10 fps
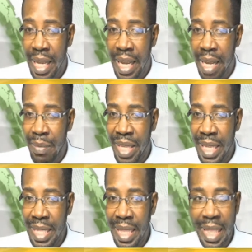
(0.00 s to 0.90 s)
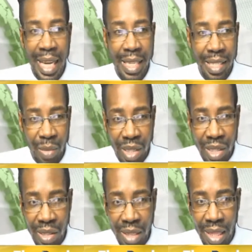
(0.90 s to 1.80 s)
and began to lash him with the
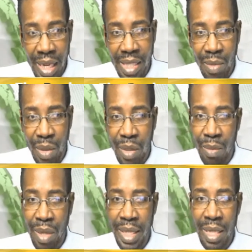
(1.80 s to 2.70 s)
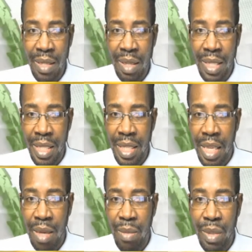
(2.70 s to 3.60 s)
cutlass about the body, causing
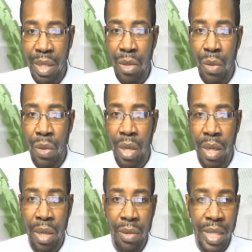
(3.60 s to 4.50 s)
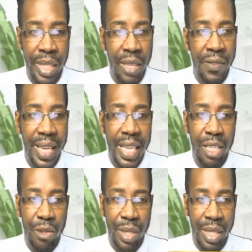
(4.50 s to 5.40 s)
him to receive
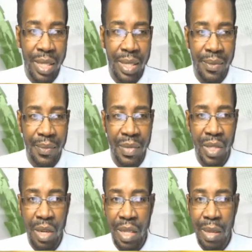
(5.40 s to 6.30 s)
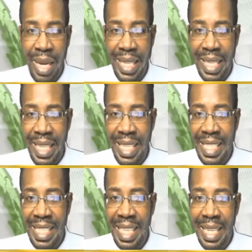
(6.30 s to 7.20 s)
injuries. The other bandit then
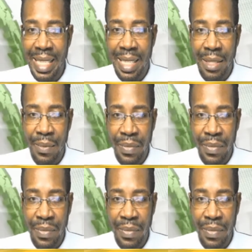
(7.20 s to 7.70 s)
snatched